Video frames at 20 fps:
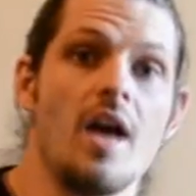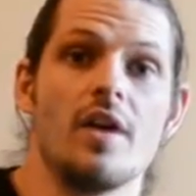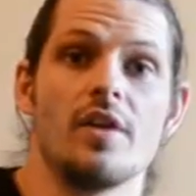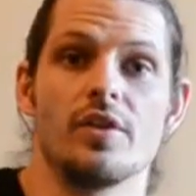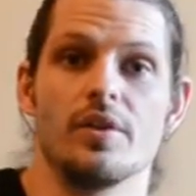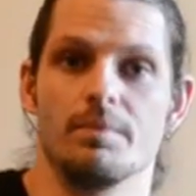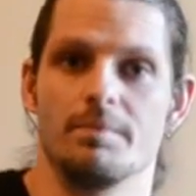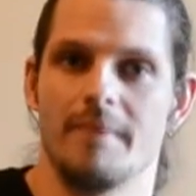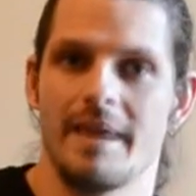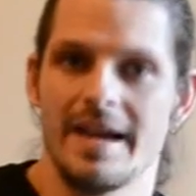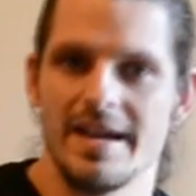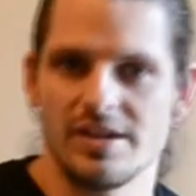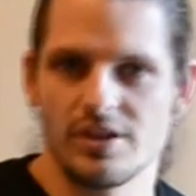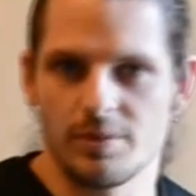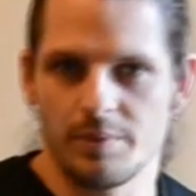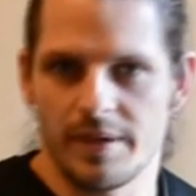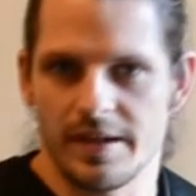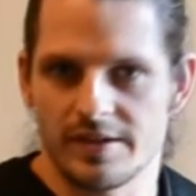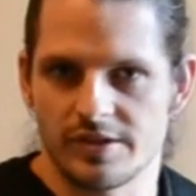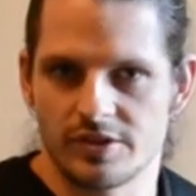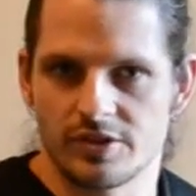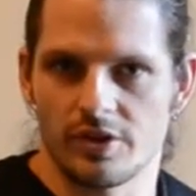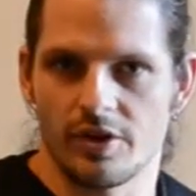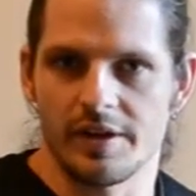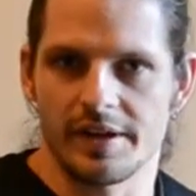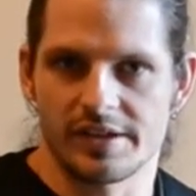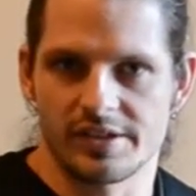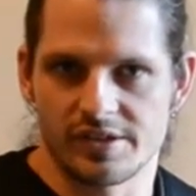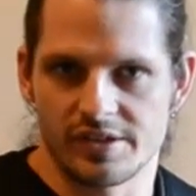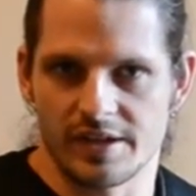The major
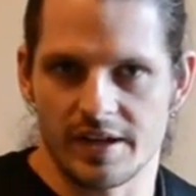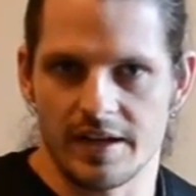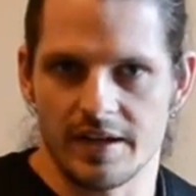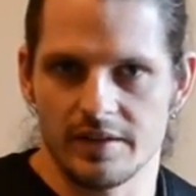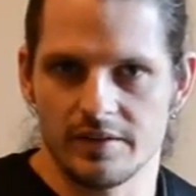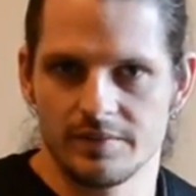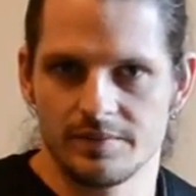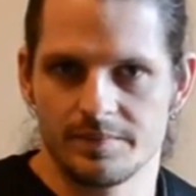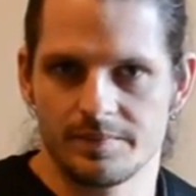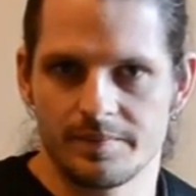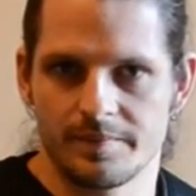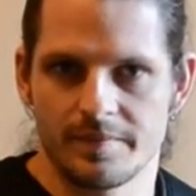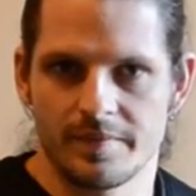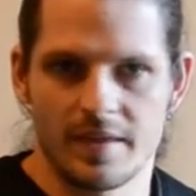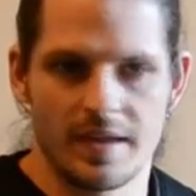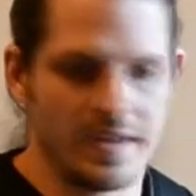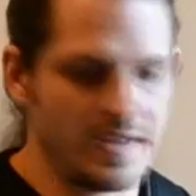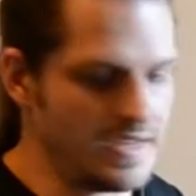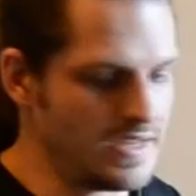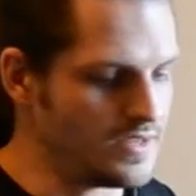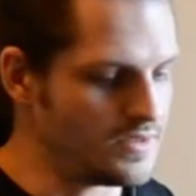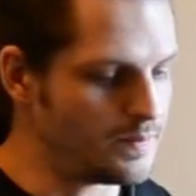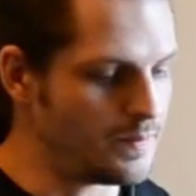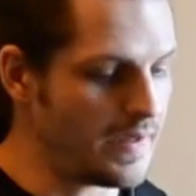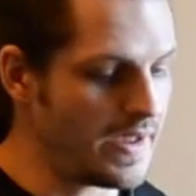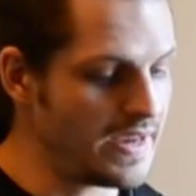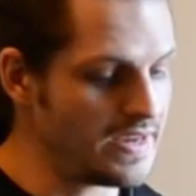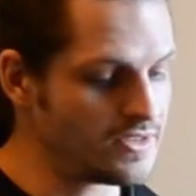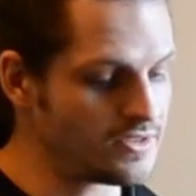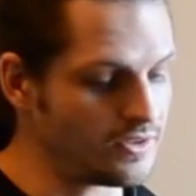pentatonic scale is
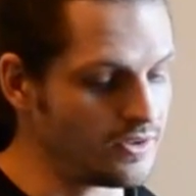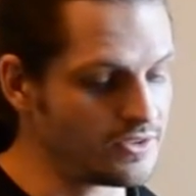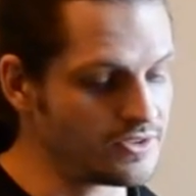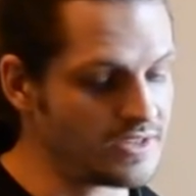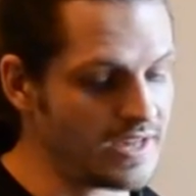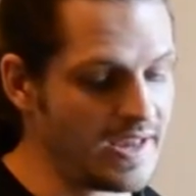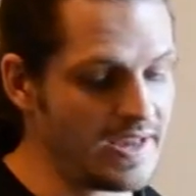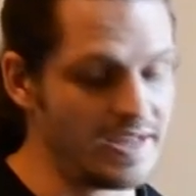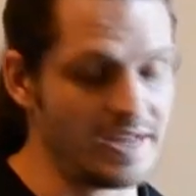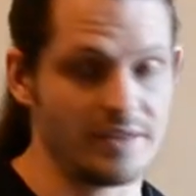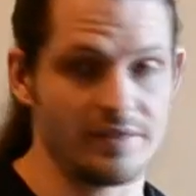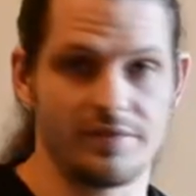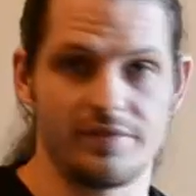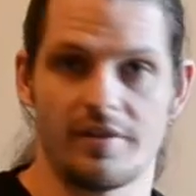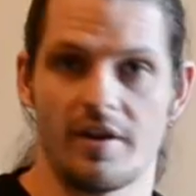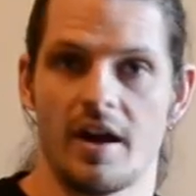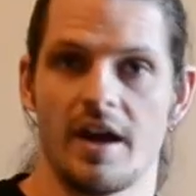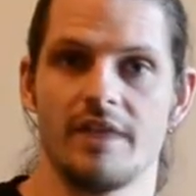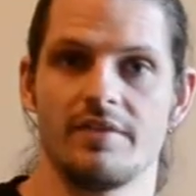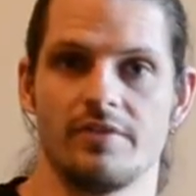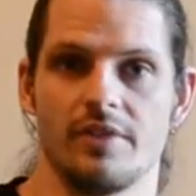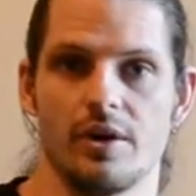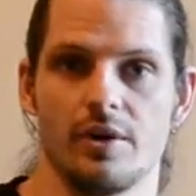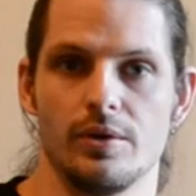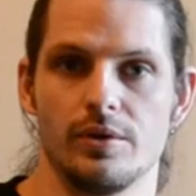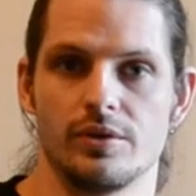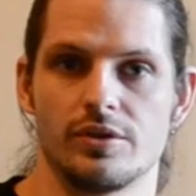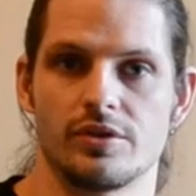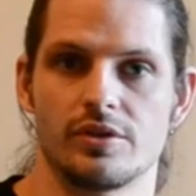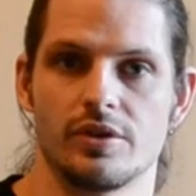based on taking 5
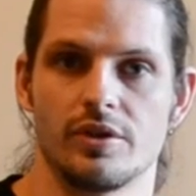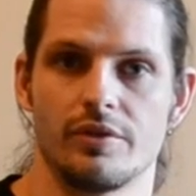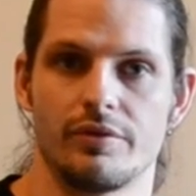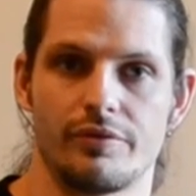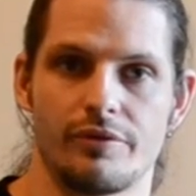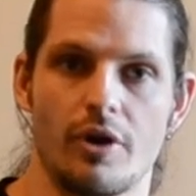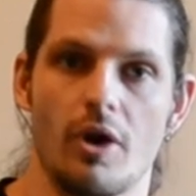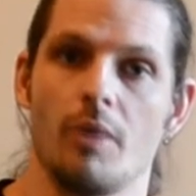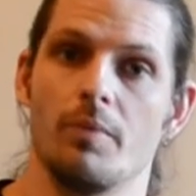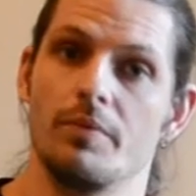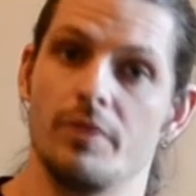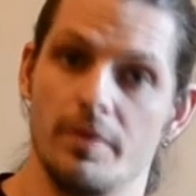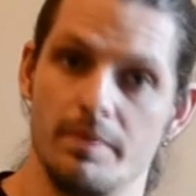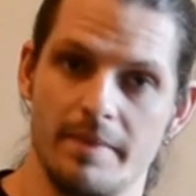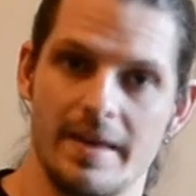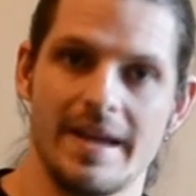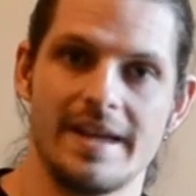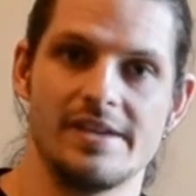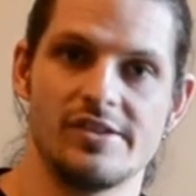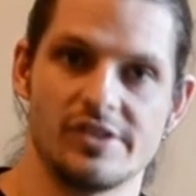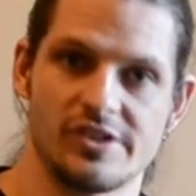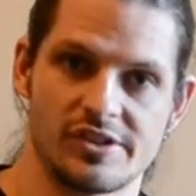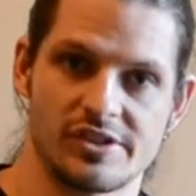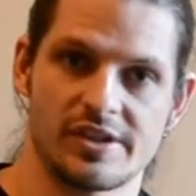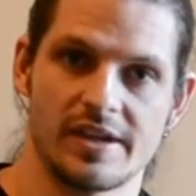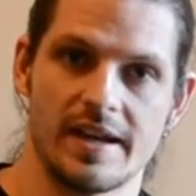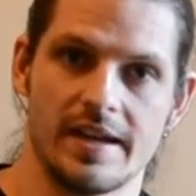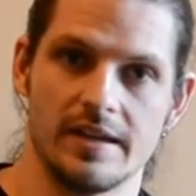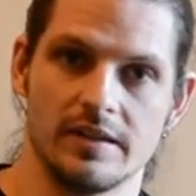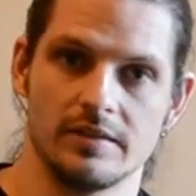notes from the major
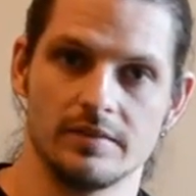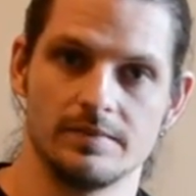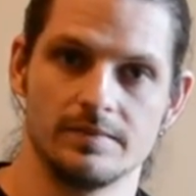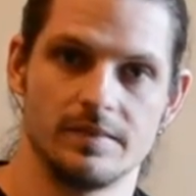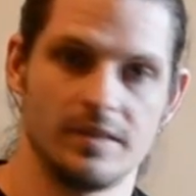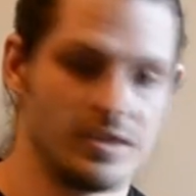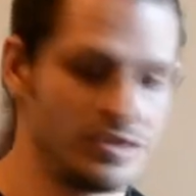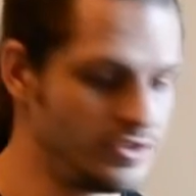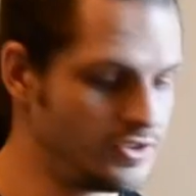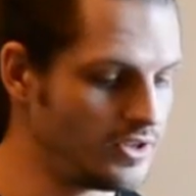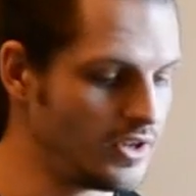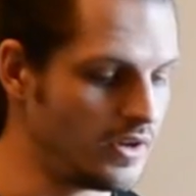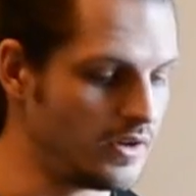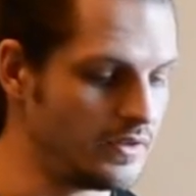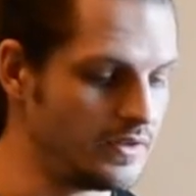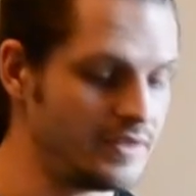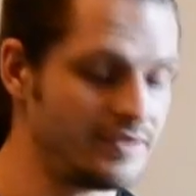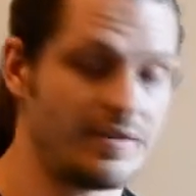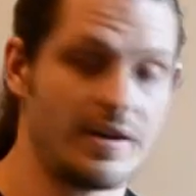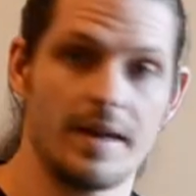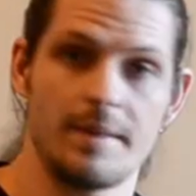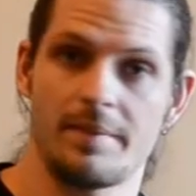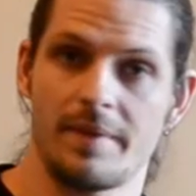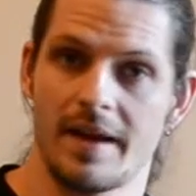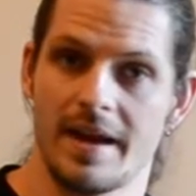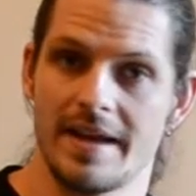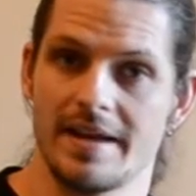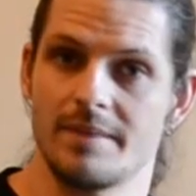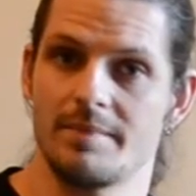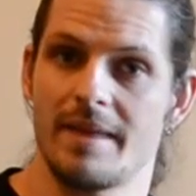scale. So if I
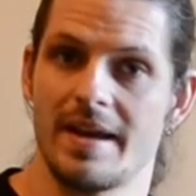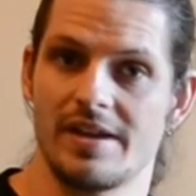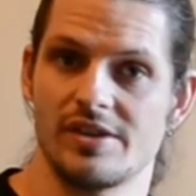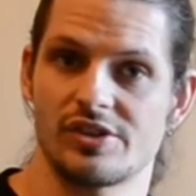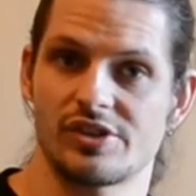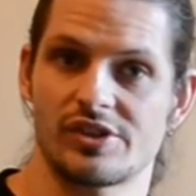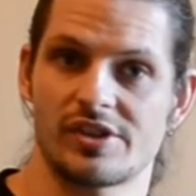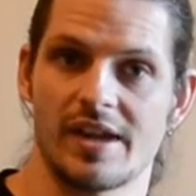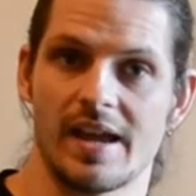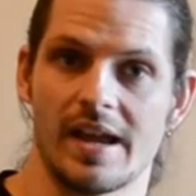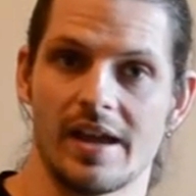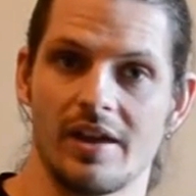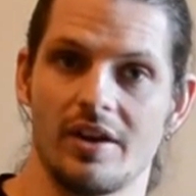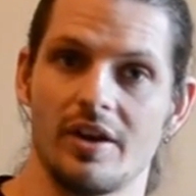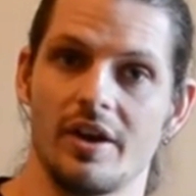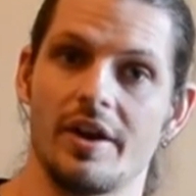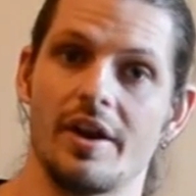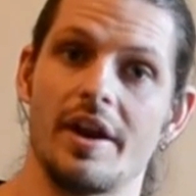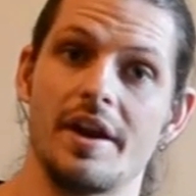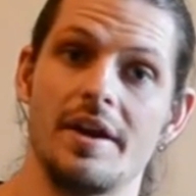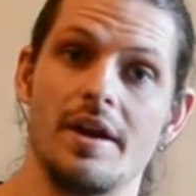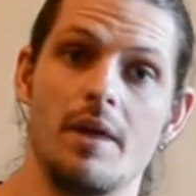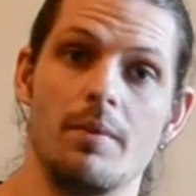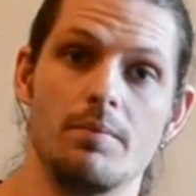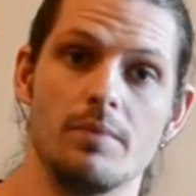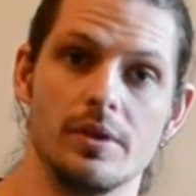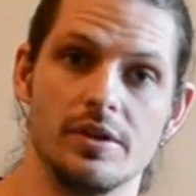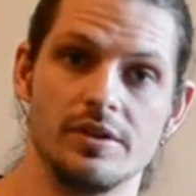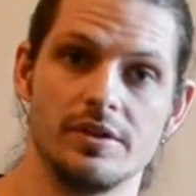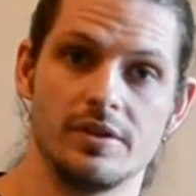played a major scale and I
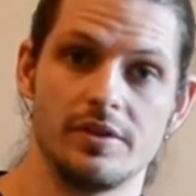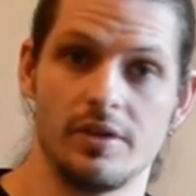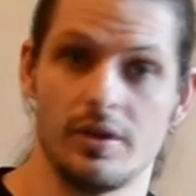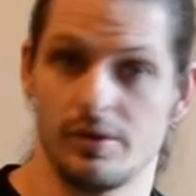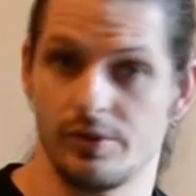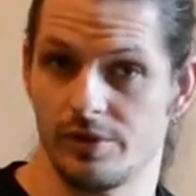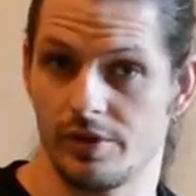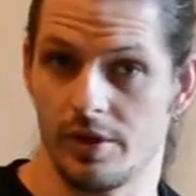numbered those